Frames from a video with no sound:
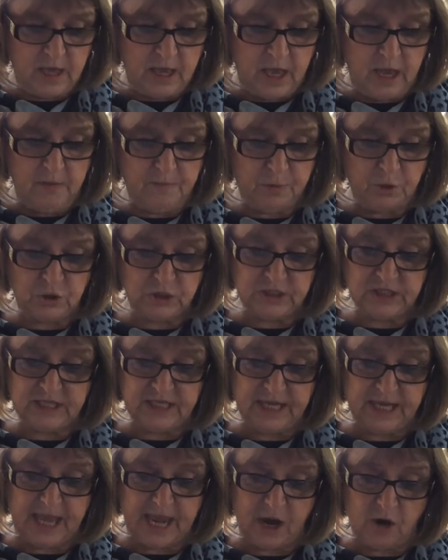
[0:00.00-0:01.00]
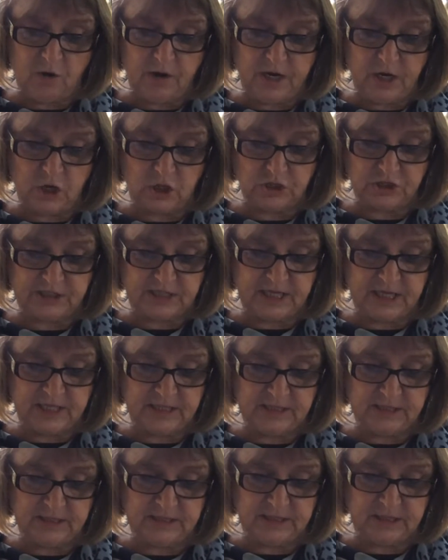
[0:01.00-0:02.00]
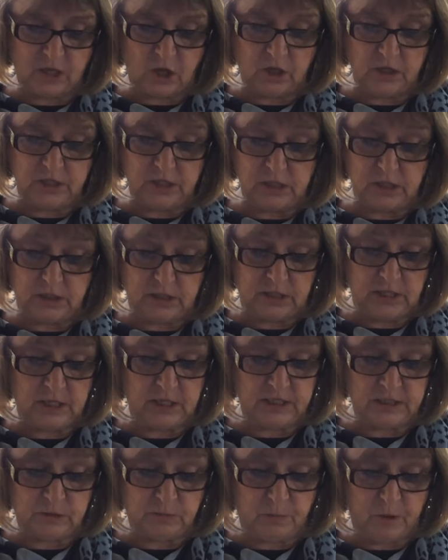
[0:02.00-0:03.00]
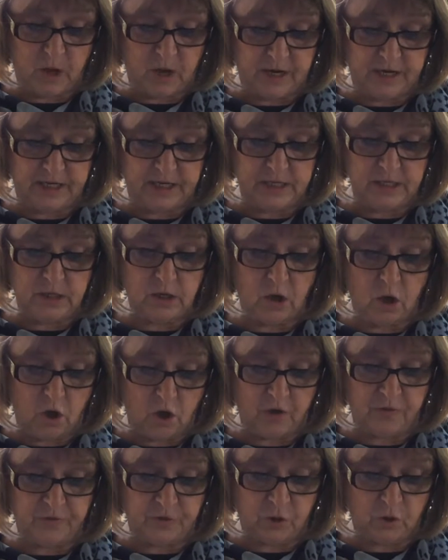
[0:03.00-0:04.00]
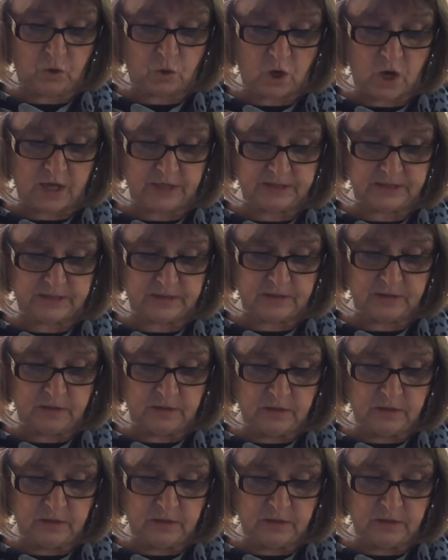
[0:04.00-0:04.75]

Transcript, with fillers: He personally carried our sins in his body on the cross